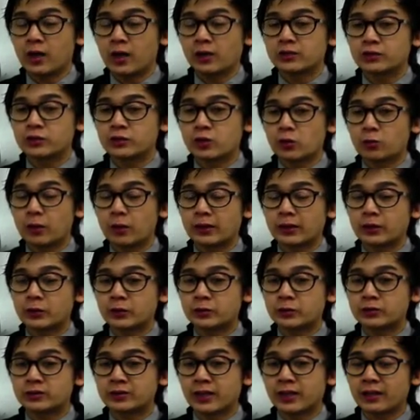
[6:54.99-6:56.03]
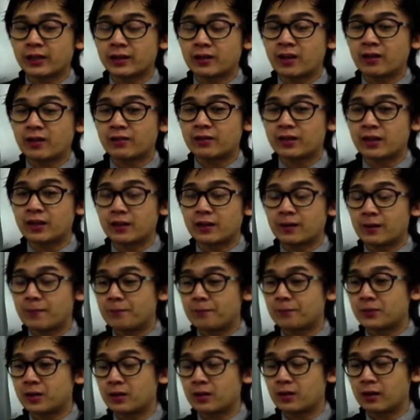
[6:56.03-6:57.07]
So by using the
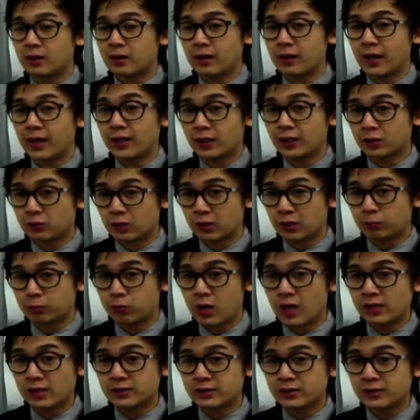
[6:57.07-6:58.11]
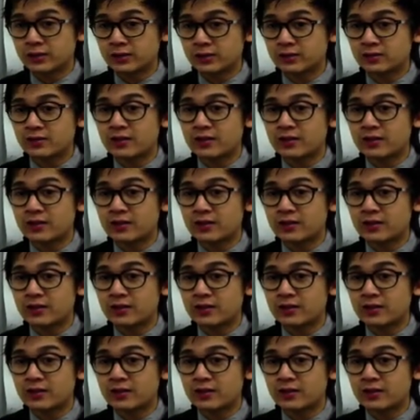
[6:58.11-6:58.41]
integral process,